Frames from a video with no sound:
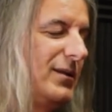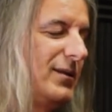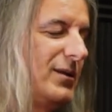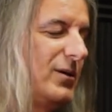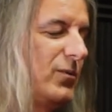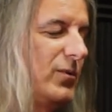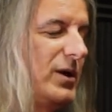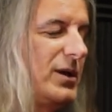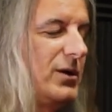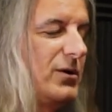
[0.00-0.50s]

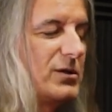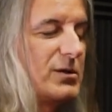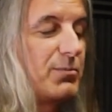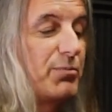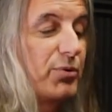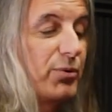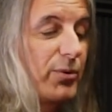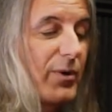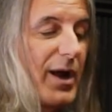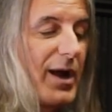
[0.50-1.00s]
that we use
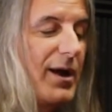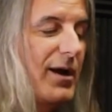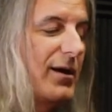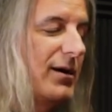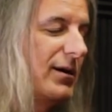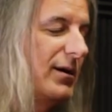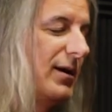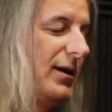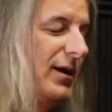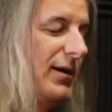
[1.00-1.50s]

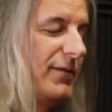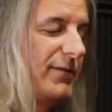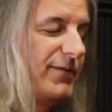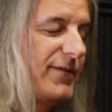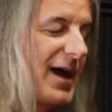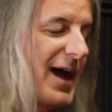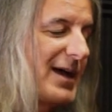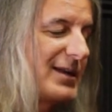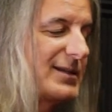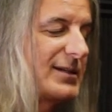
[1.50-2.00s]
prayer
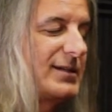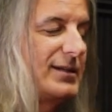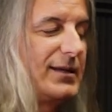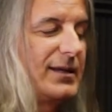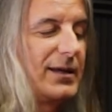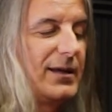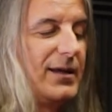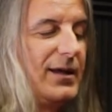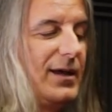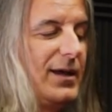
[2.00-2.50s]

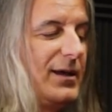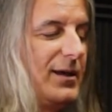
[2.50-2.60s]
fasting